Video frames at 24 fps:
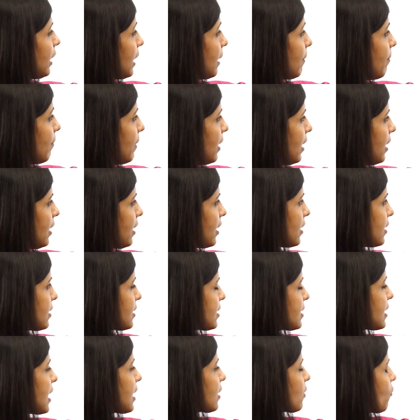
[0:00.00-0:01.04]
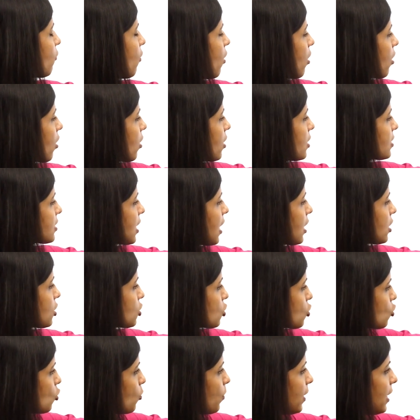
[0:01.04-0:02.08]
in millions, that workers are
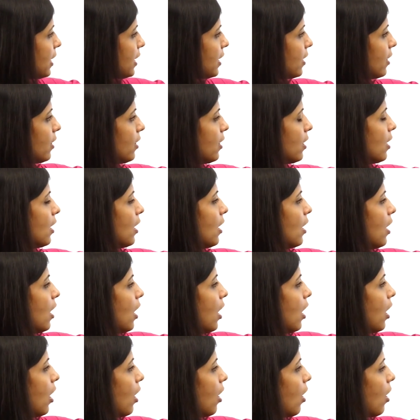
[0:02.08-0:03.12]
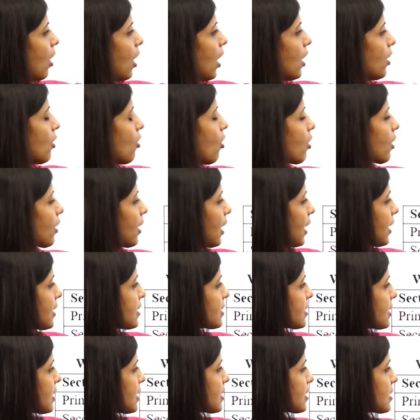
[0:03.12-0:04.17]
2 million.
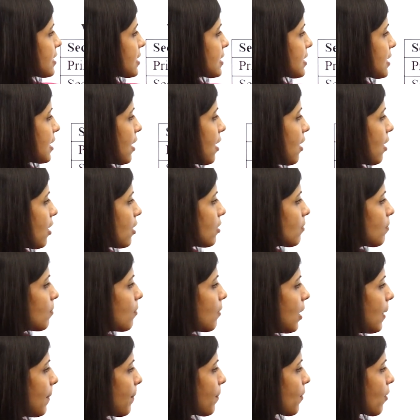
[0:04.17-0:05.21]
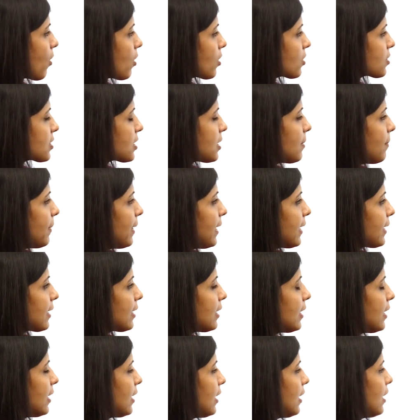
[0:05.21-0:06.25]
Unorganized is
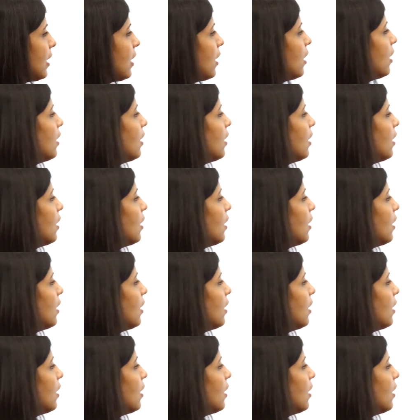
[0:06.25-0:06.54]
approximately,